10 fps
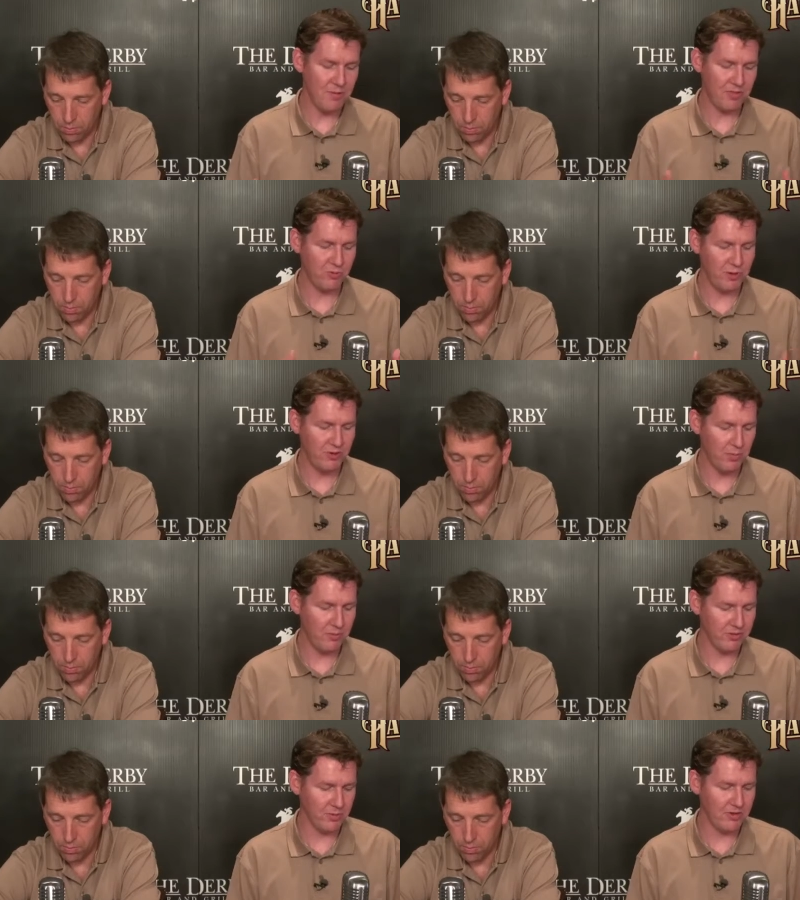Speaker 1: if the speed
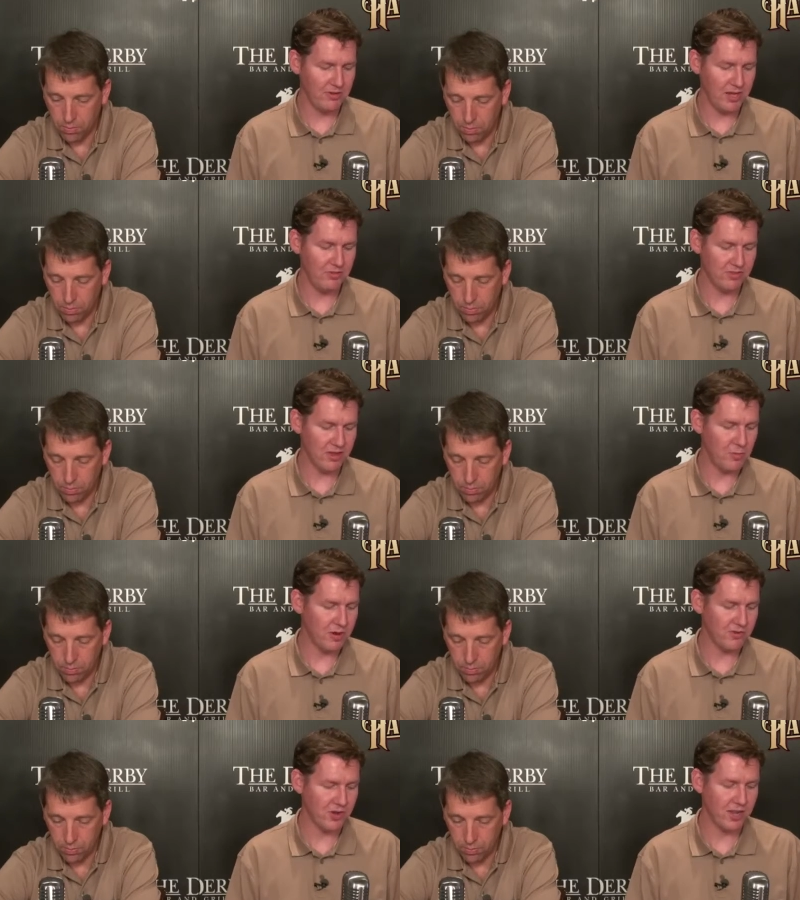crumbles a little bit today, she's got a
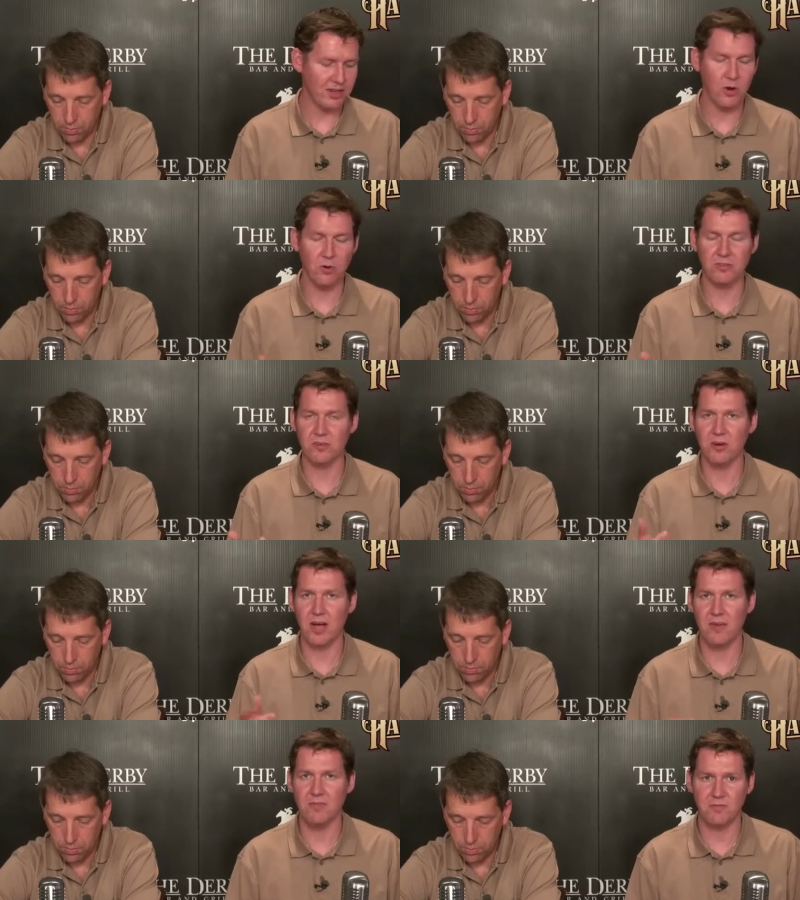better shot at Notice her.
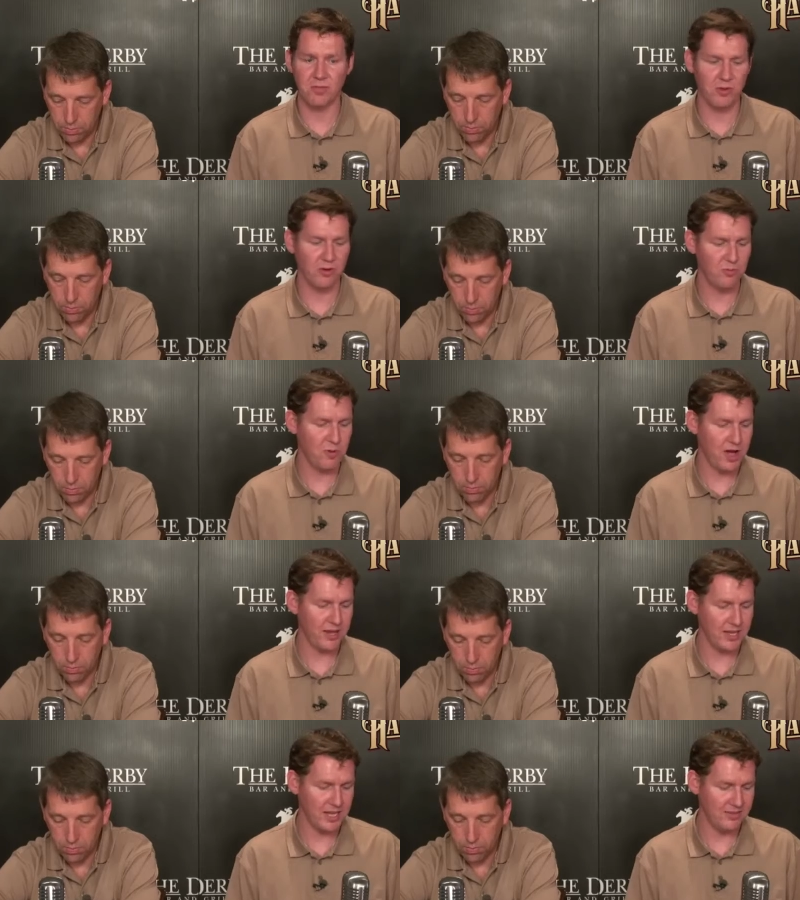I have him for the third
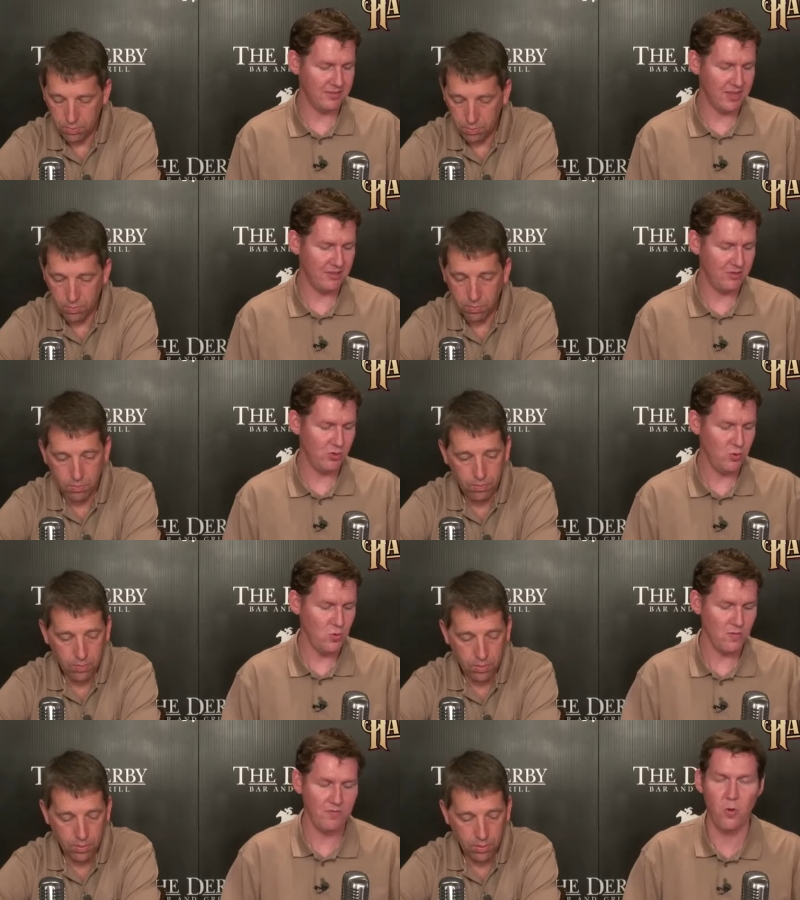spot. It's uh,
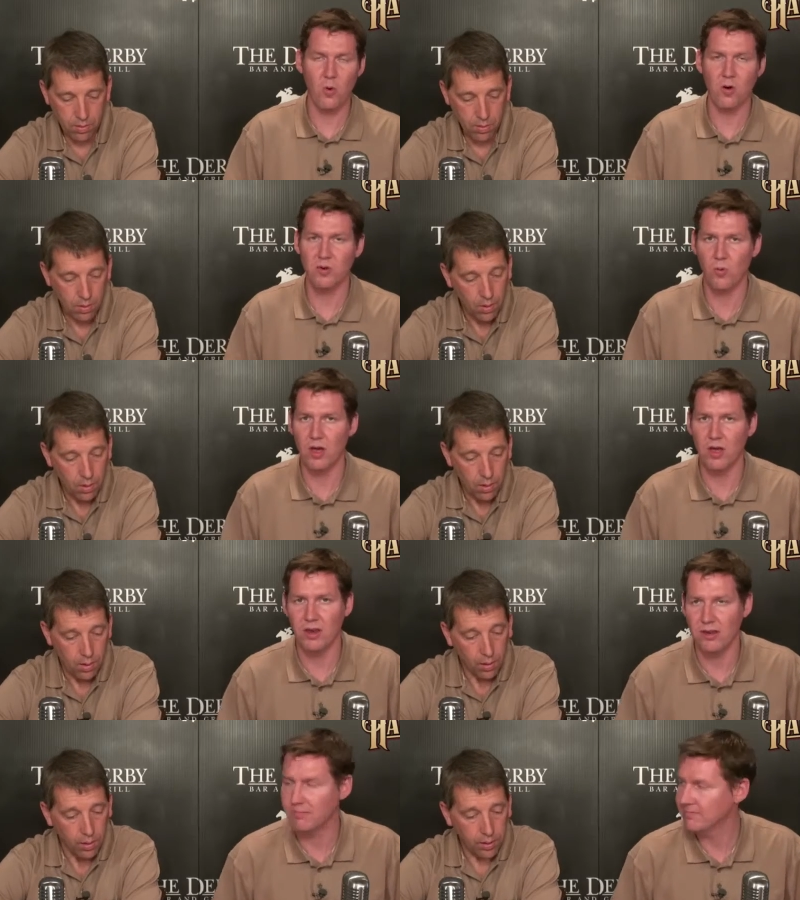two, four, and
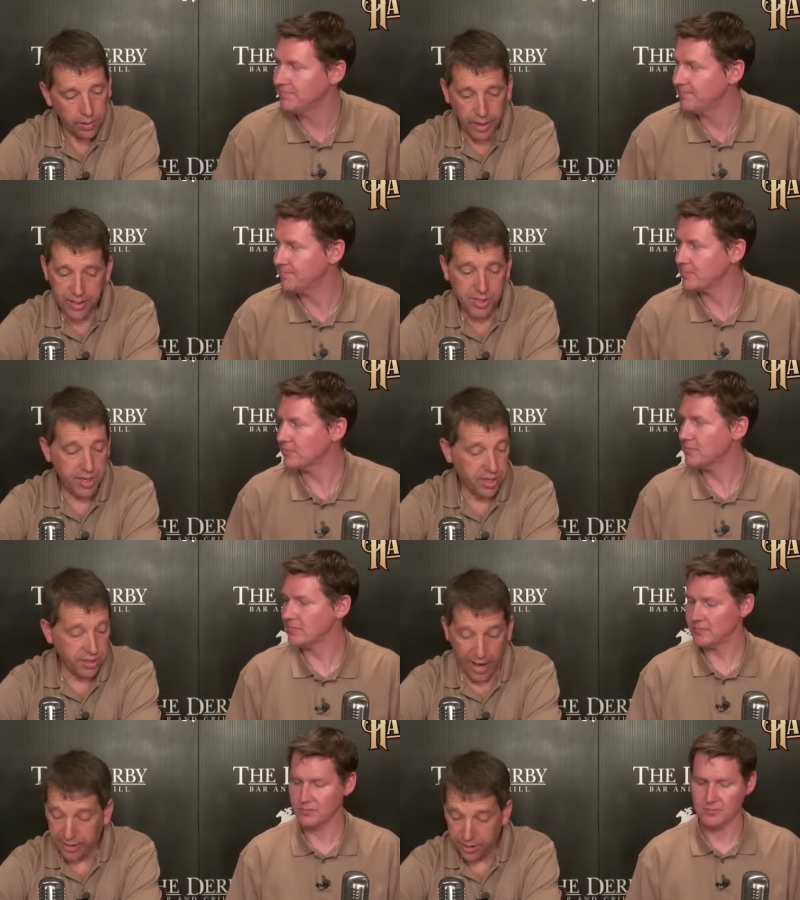one.
Speaker 2: Yeah, I see it
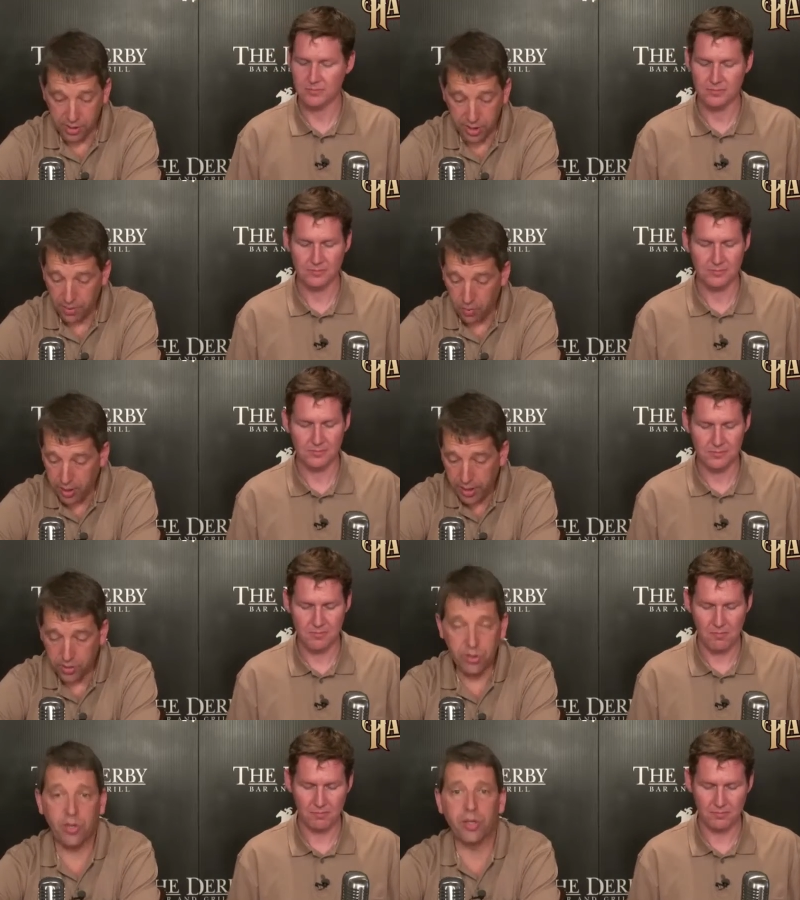exactly the same way.
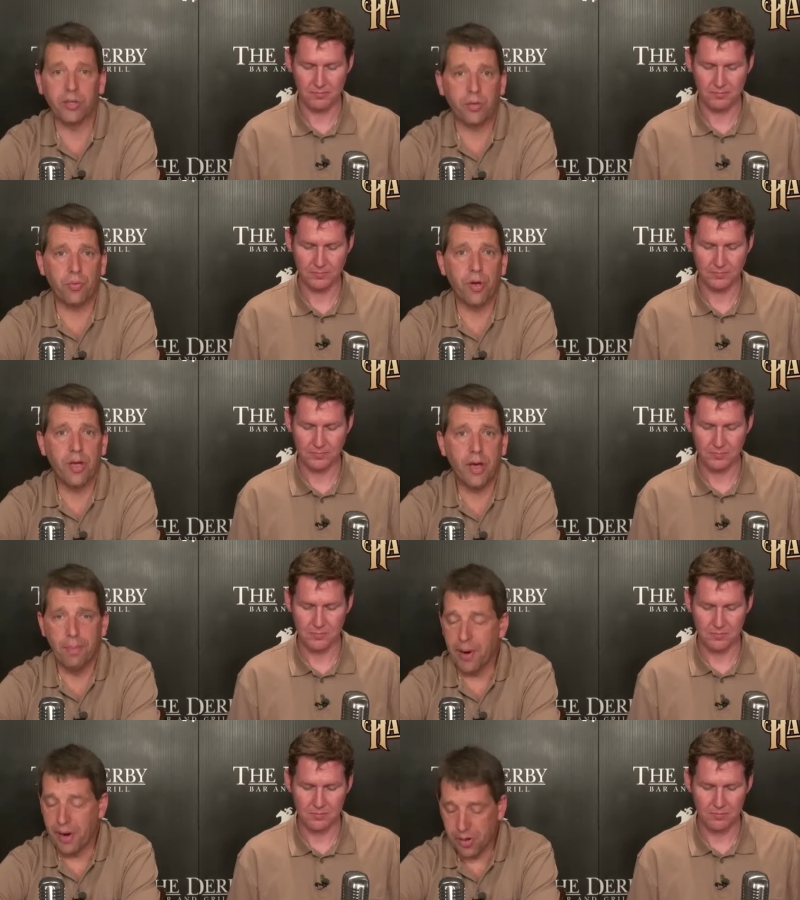Those look like the three
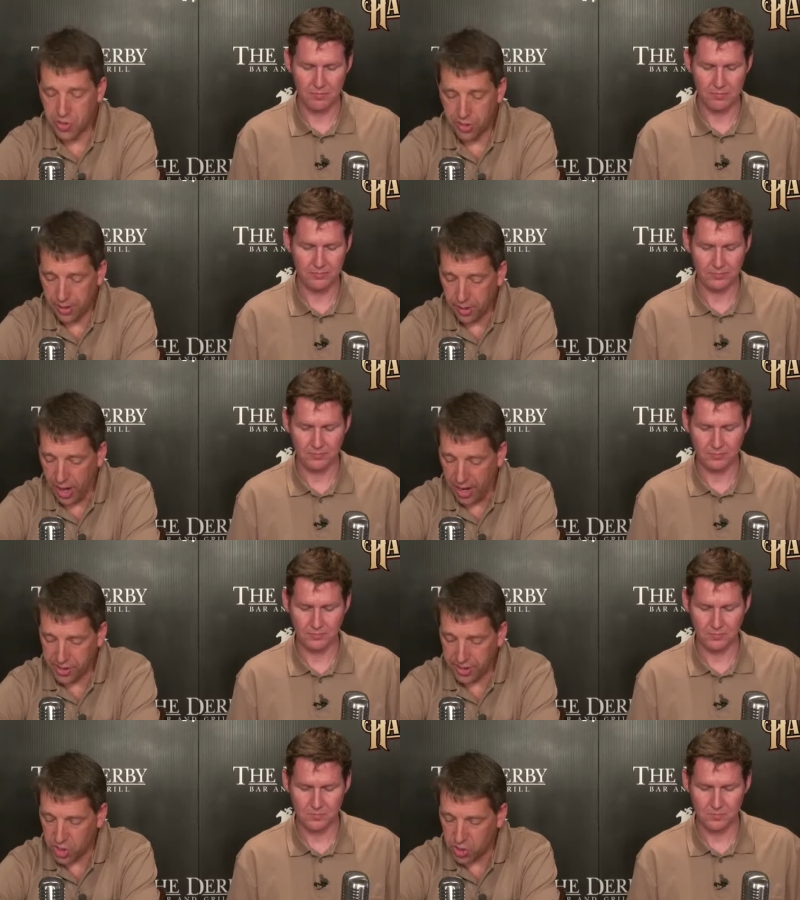uh, mares in here.
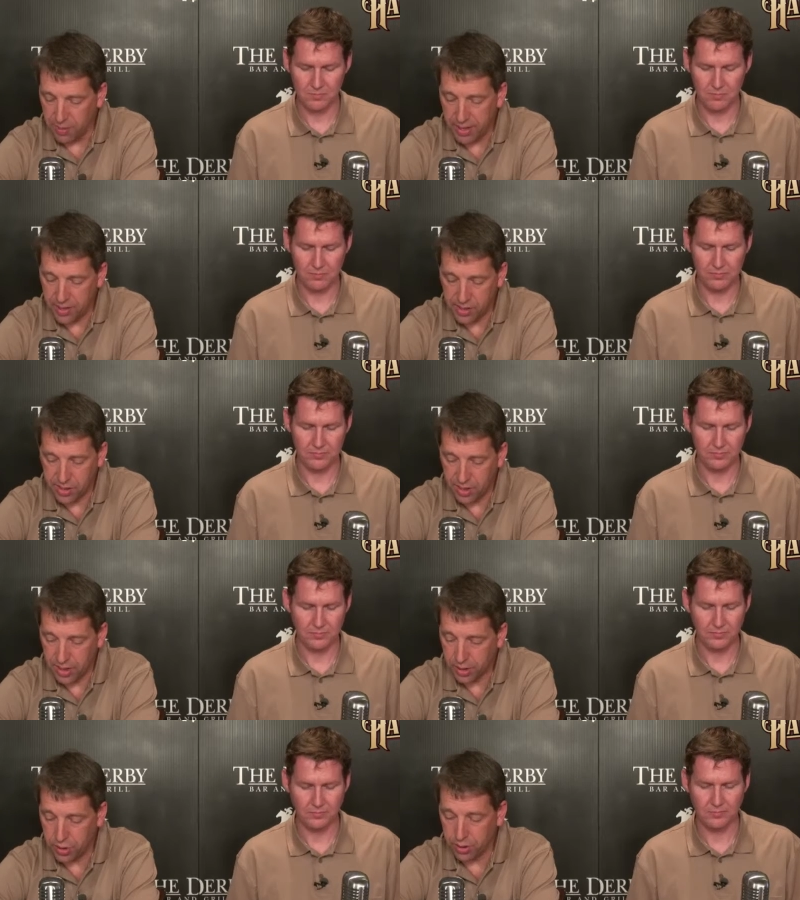Lasting Spice,
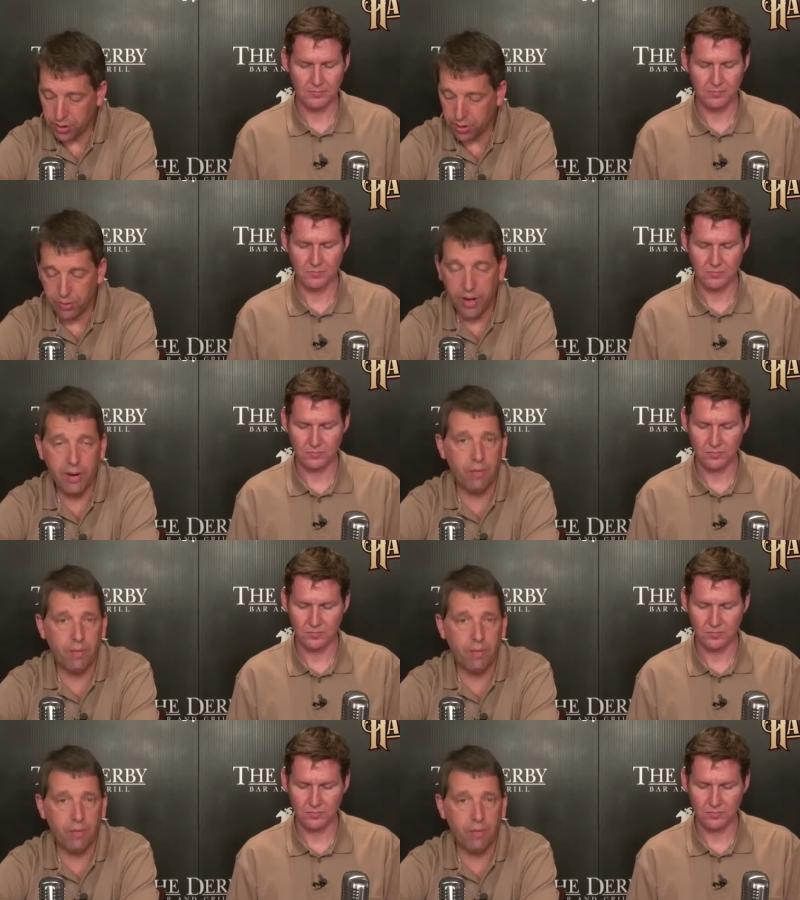uh, great